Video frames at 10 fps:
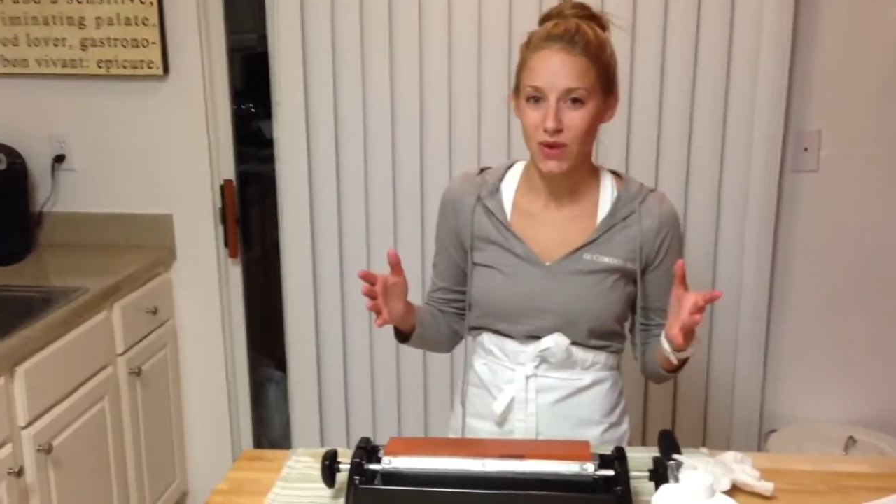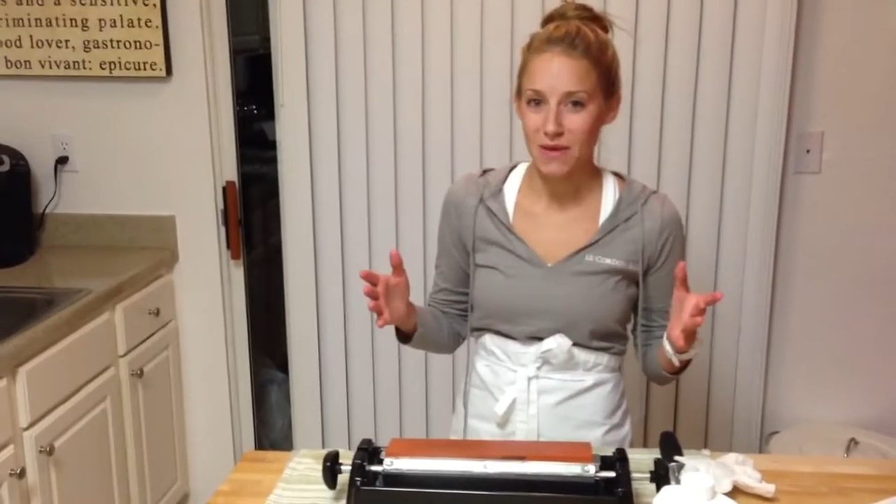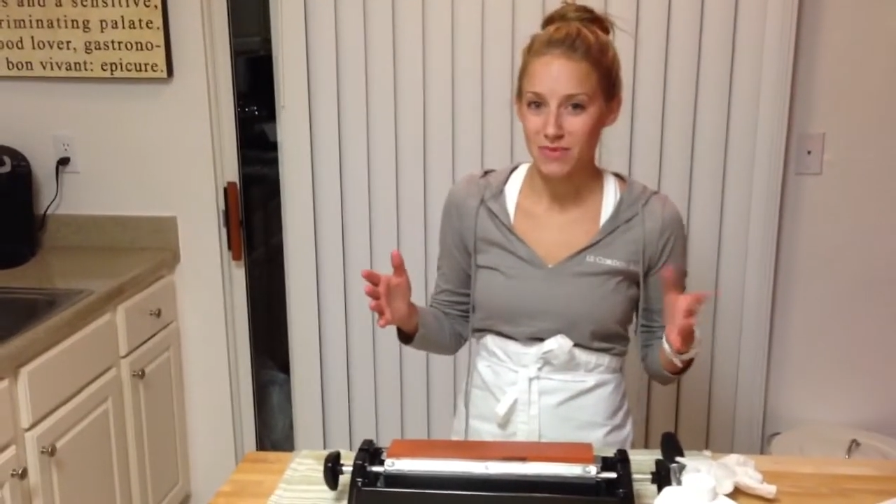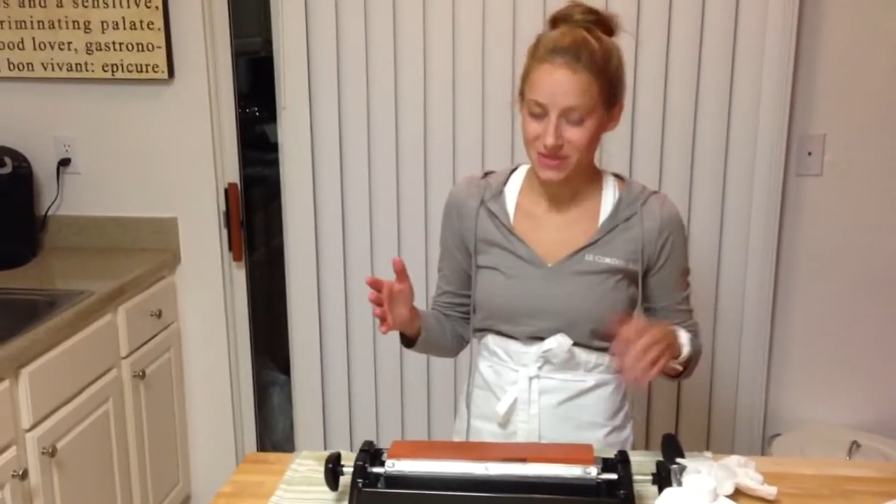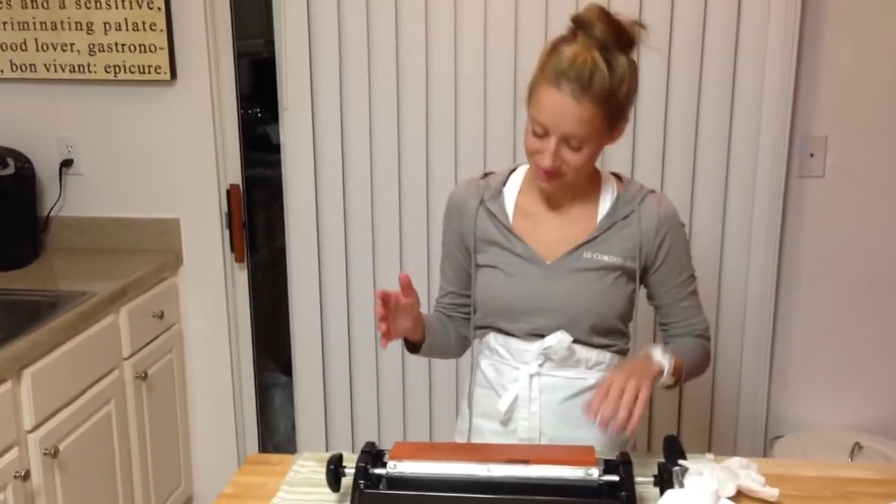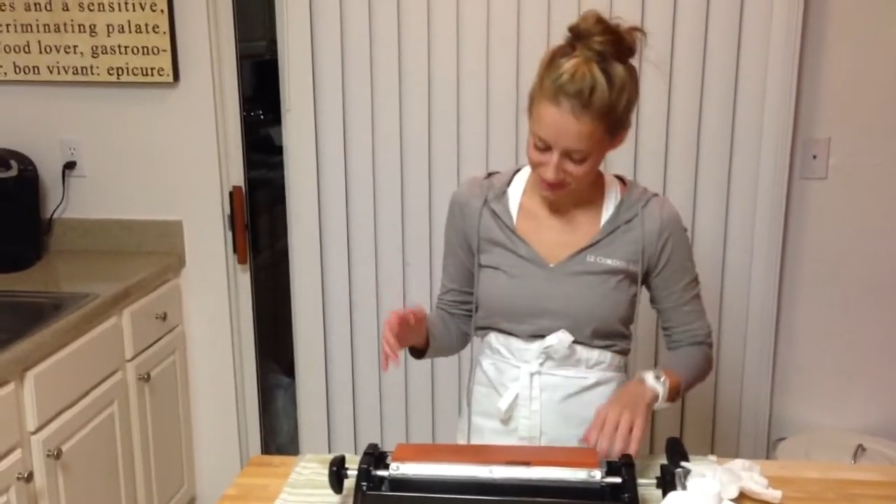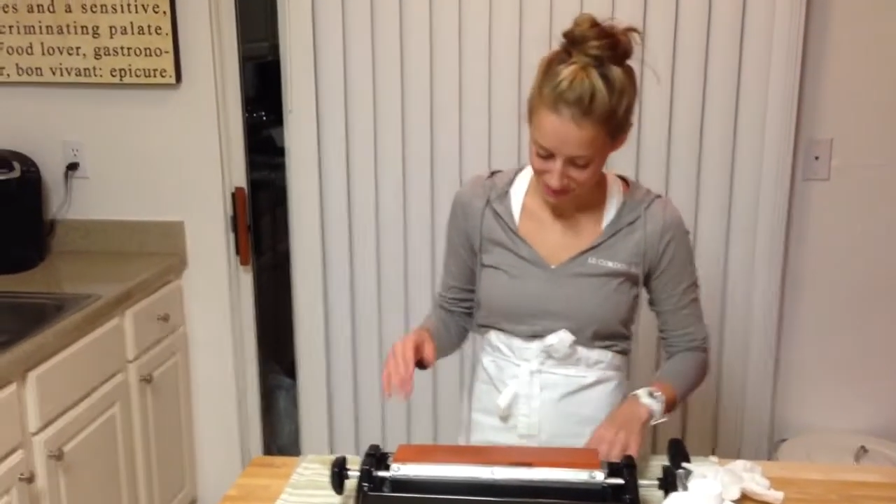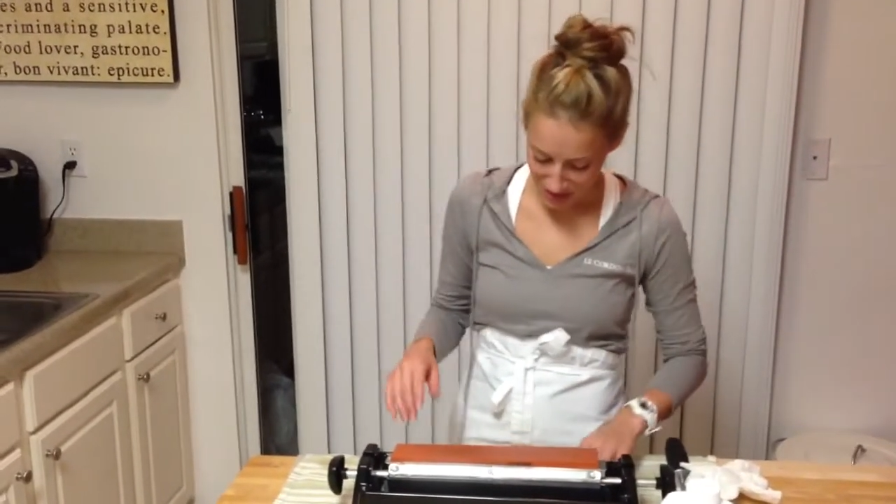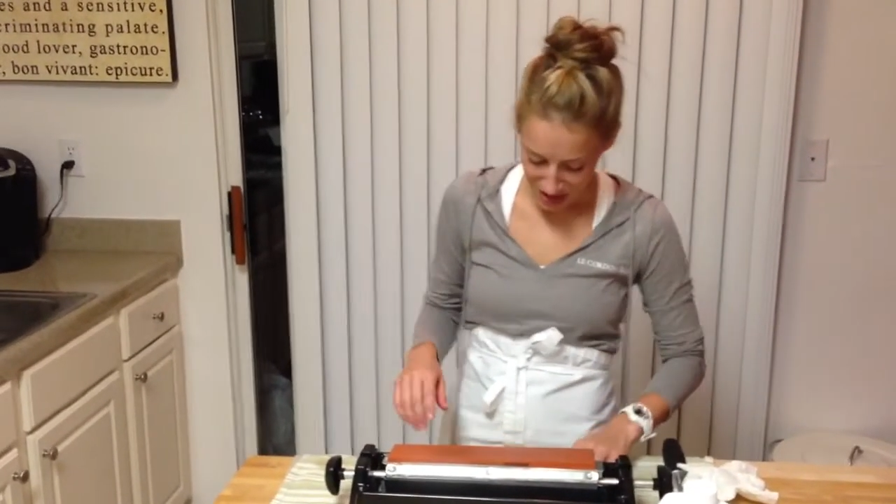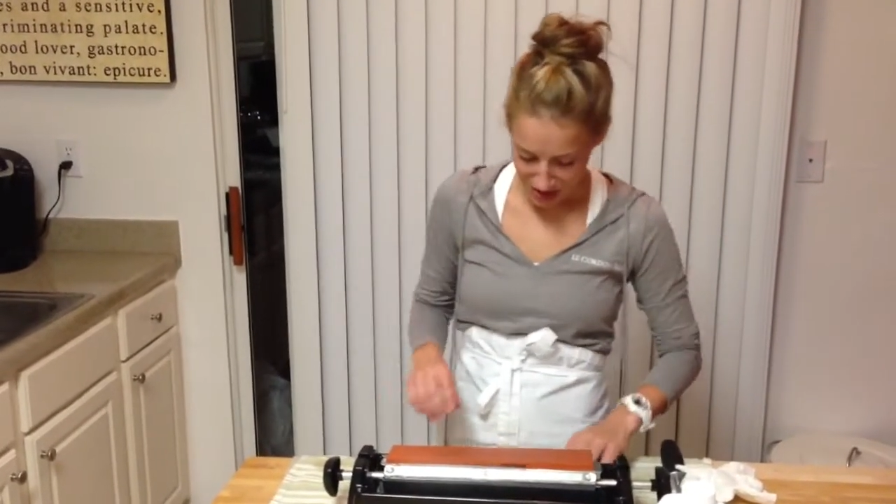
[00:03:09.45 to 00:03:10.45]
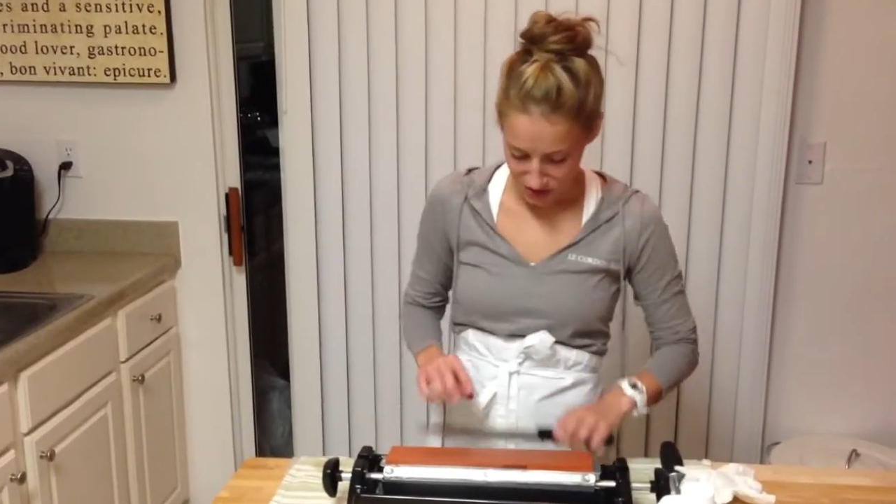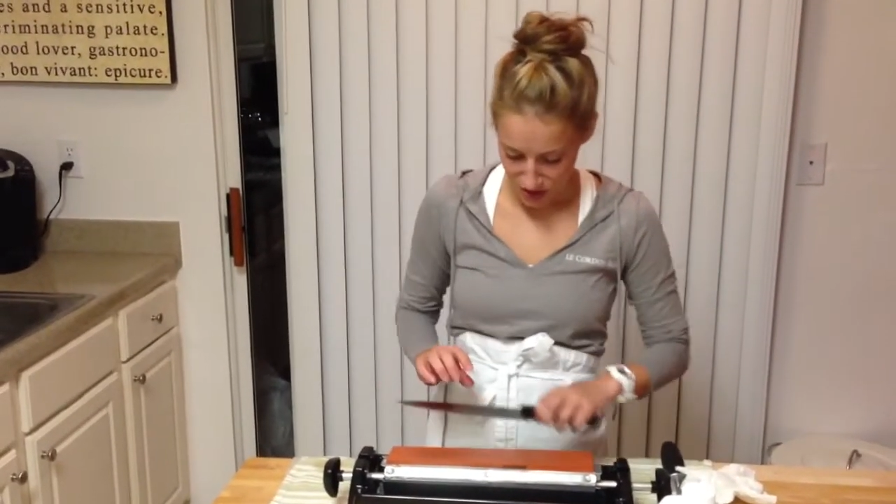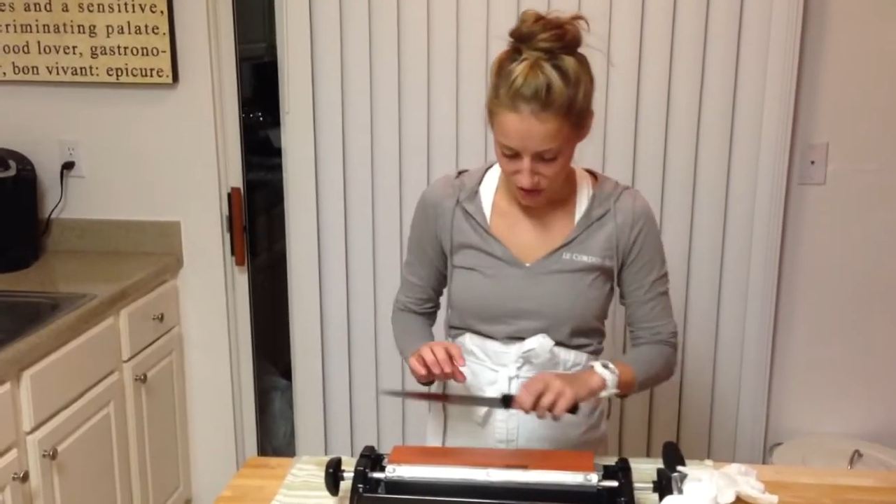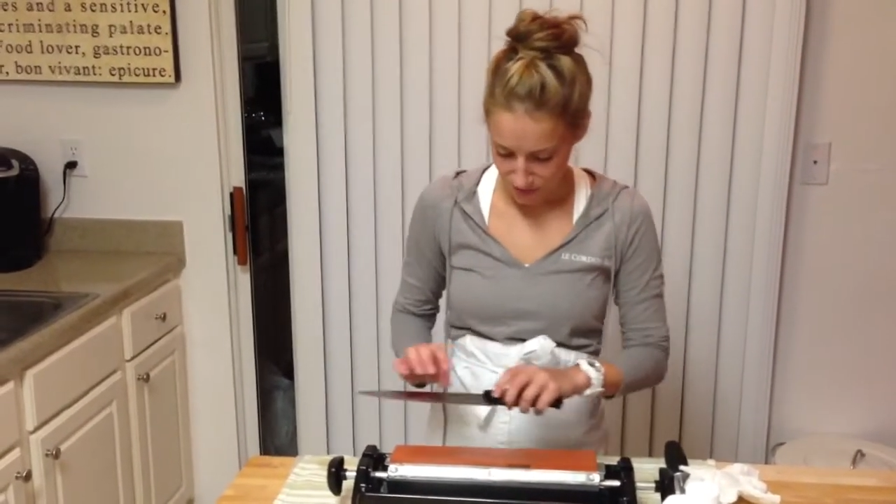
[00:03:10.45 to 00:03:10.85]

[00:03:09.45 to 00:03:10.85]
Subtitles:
reps. So,